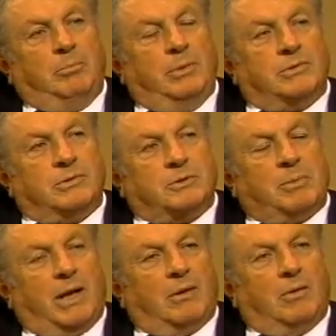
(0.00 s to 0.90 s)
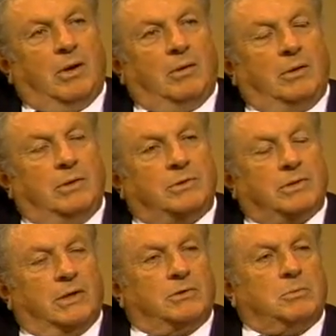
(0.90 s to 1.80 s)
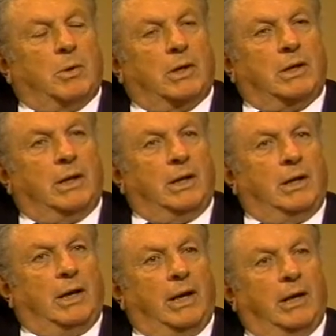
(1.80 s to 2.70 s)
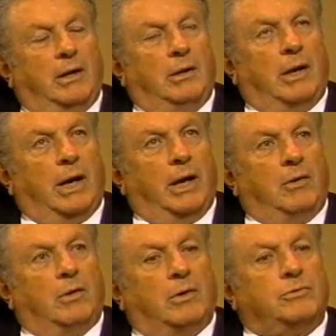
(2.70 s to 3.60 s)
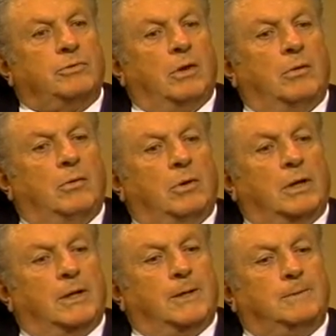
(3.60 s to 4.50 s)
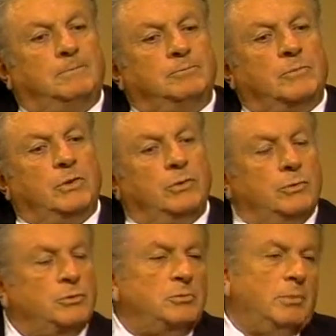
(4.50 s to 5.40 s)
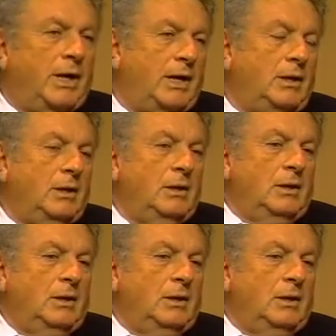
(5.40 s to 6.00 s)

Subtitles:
business background in sales and marketing, and I also used my